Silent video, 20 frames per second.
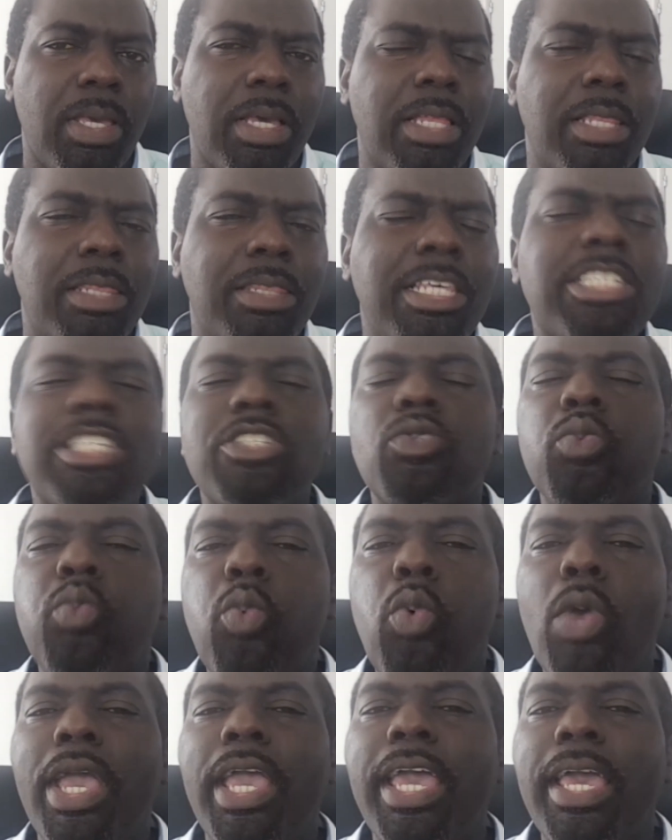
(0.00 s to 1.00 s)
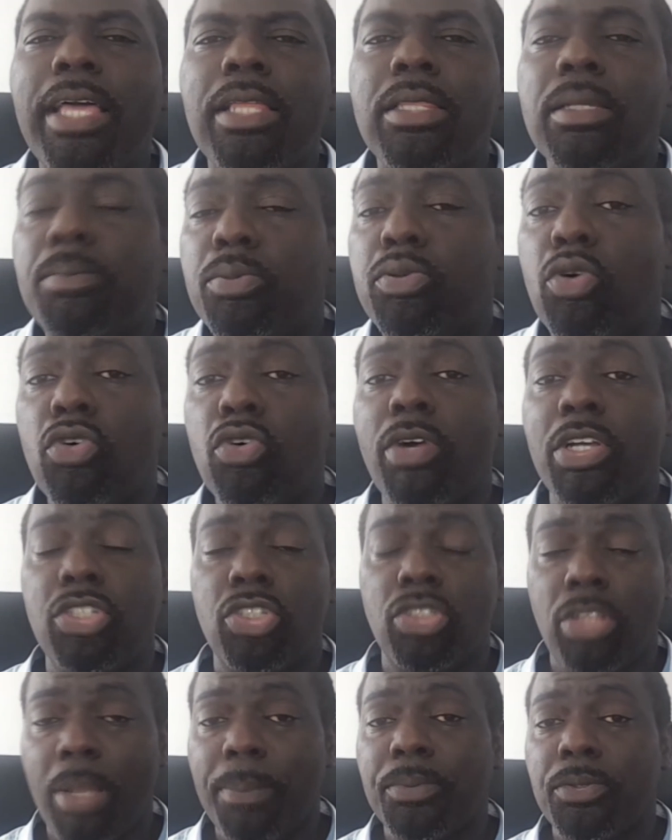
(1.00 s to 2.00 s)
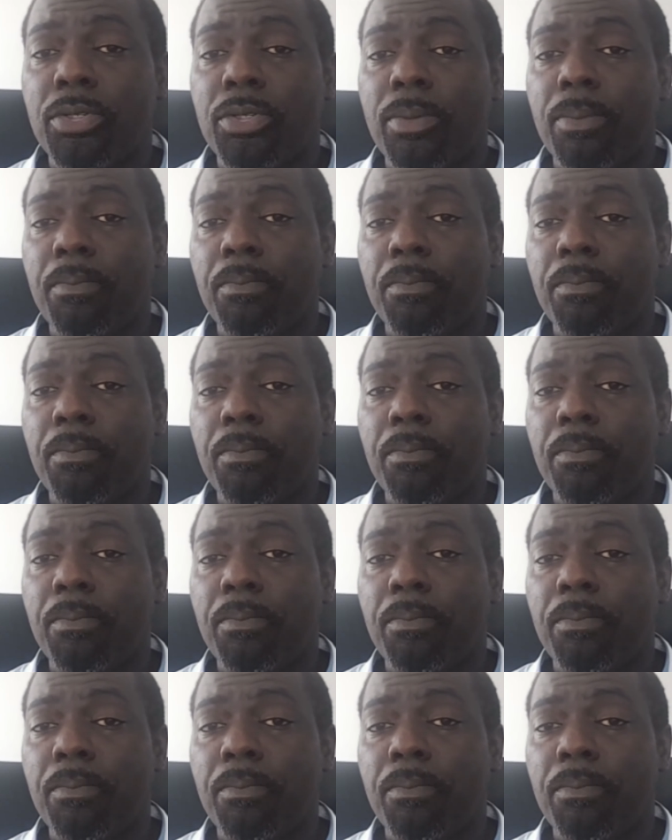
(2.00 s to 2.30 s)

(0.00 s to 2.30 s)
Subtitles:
this is where the progress stops.